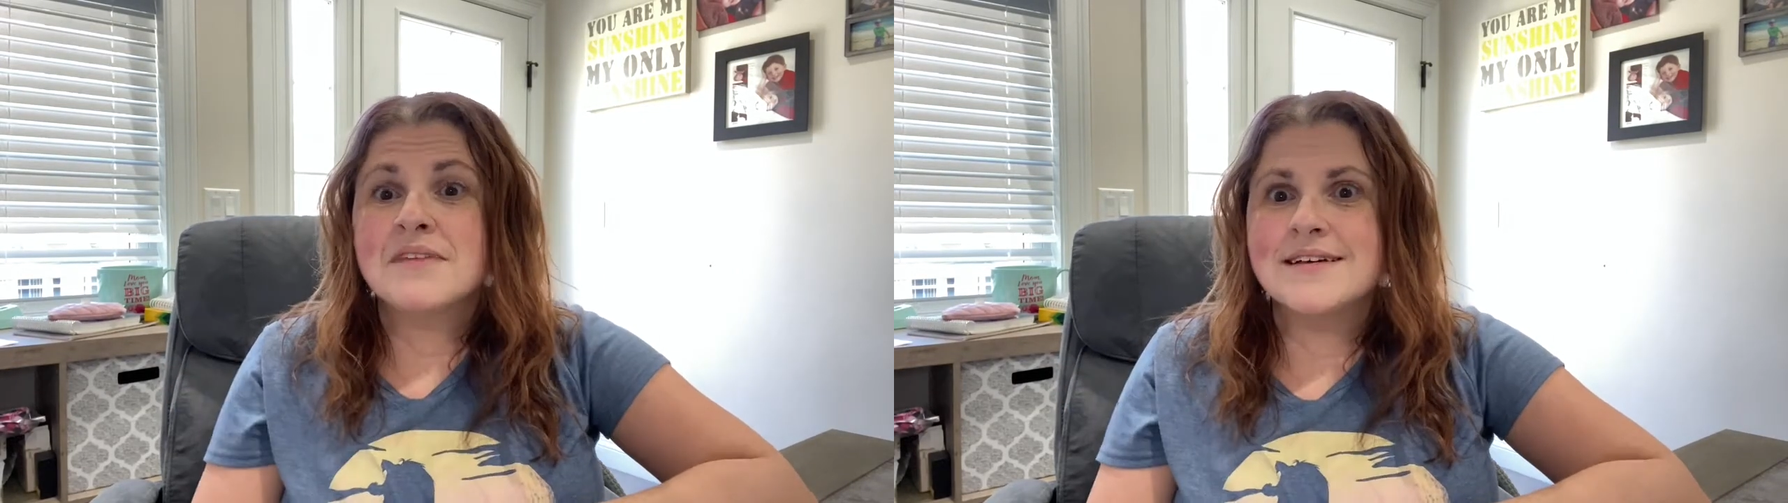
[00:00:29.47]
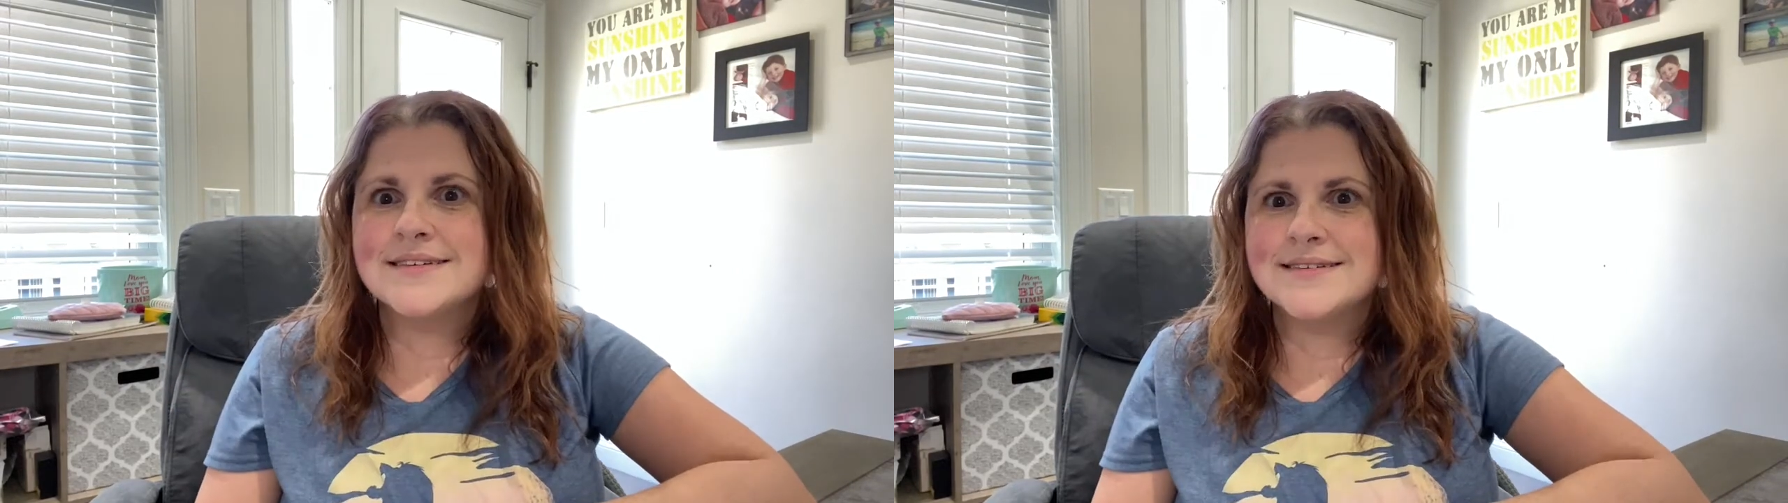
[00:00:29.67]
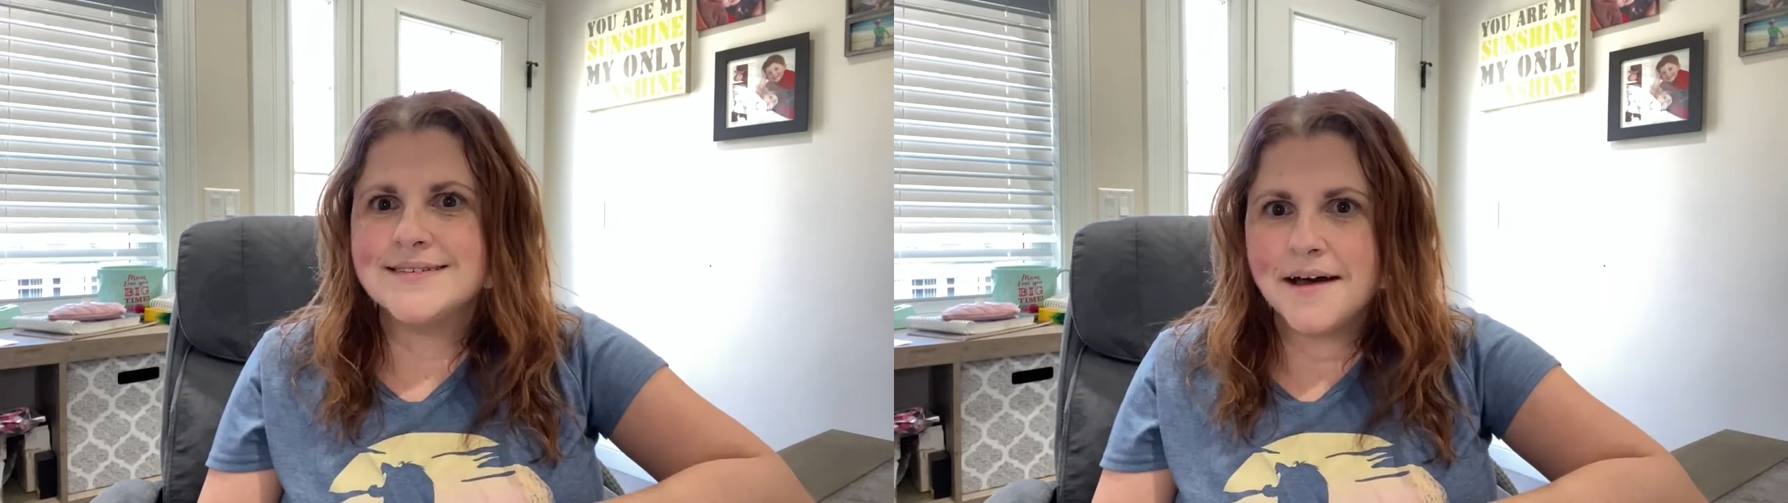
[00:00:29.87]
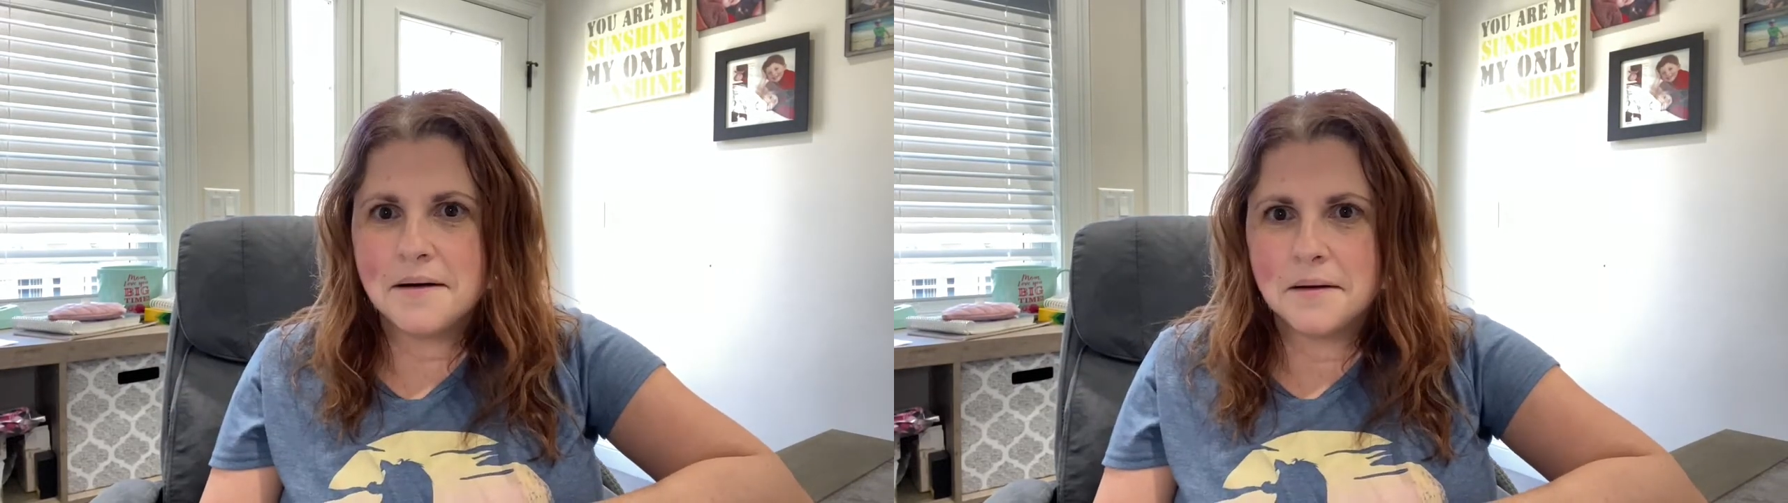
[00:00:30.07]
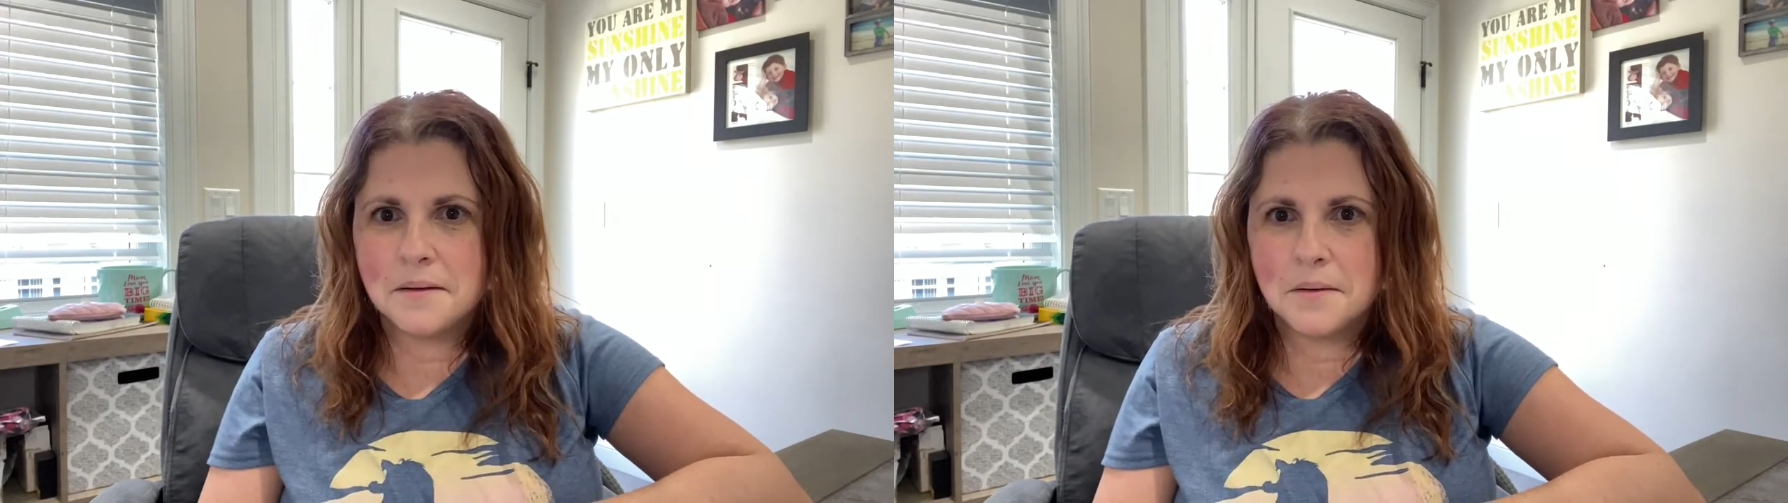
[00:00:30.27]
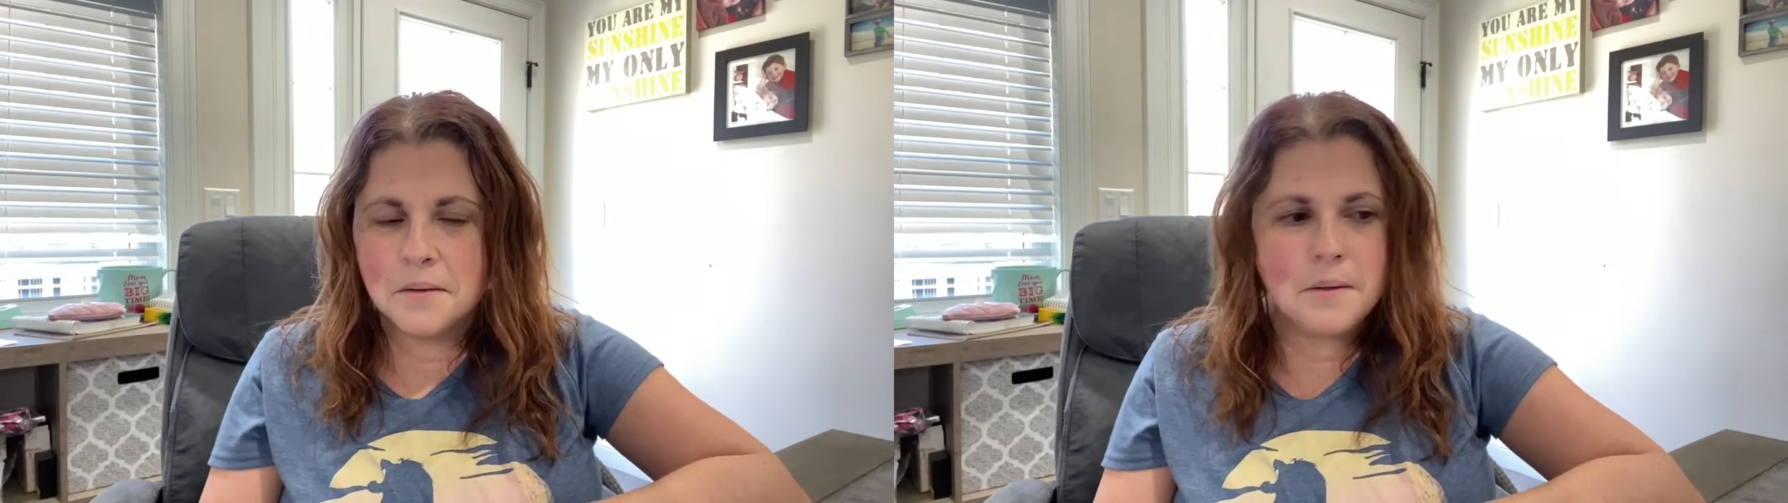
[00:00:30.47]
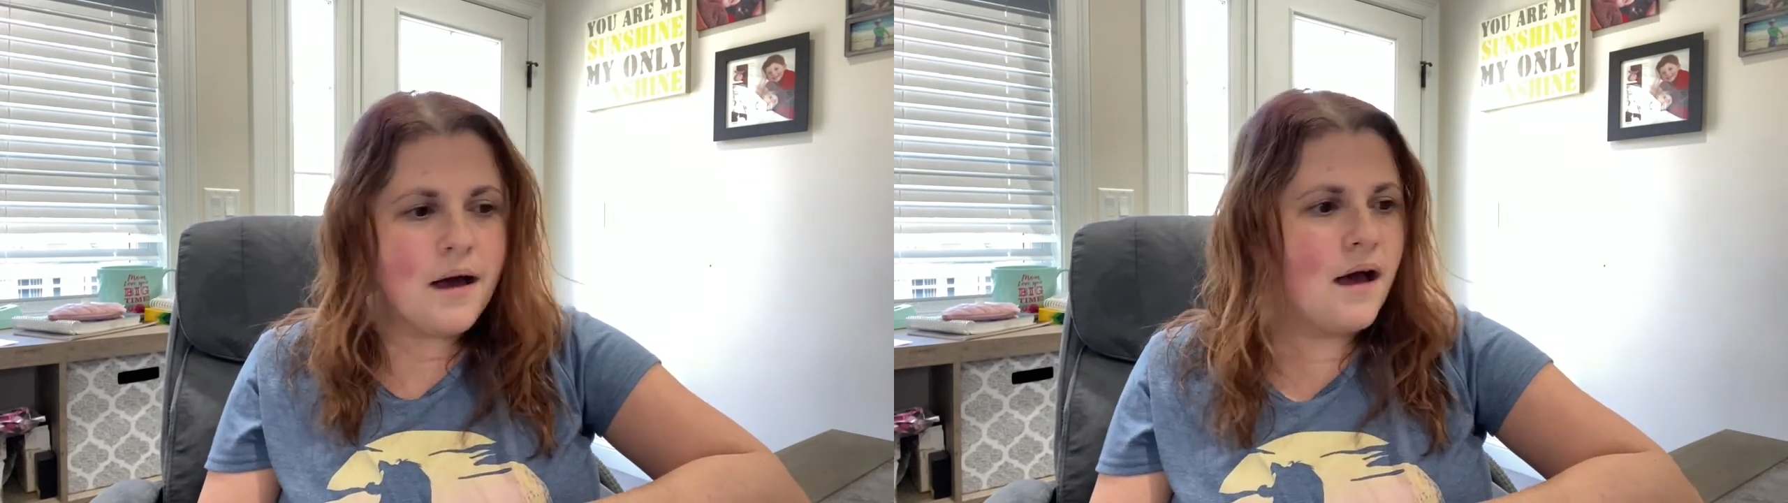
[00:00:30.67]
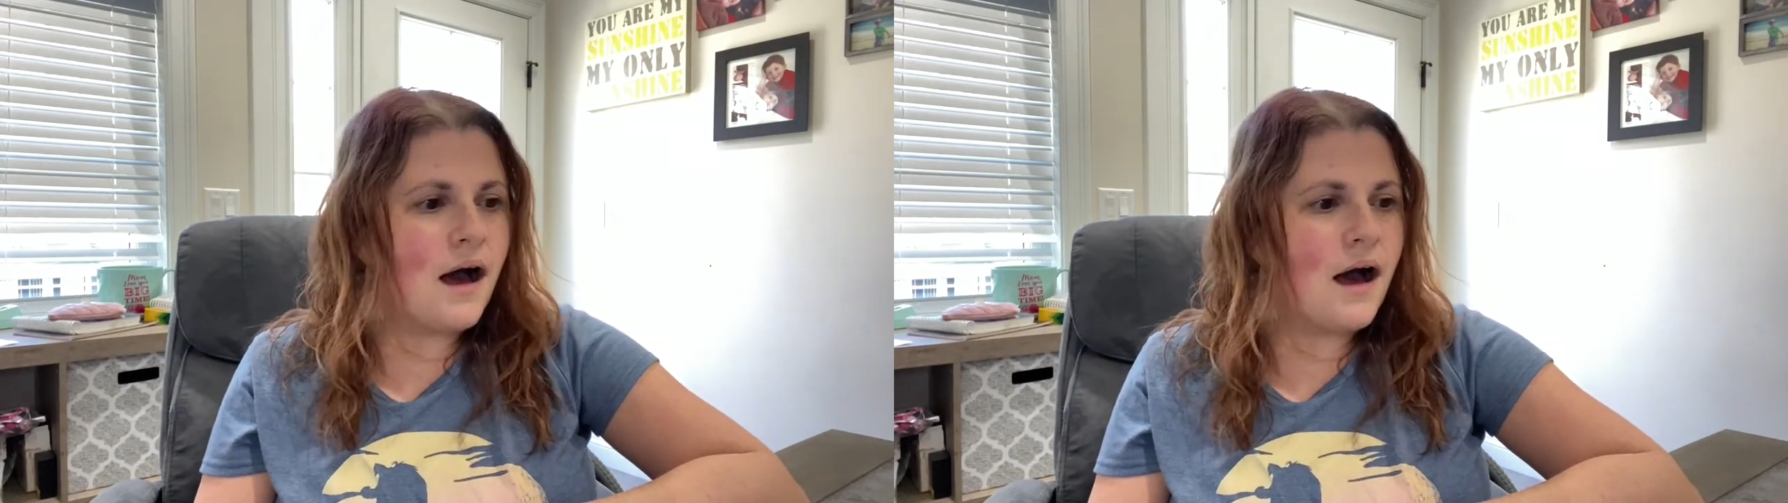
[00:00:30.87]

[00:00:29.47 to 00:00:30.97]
So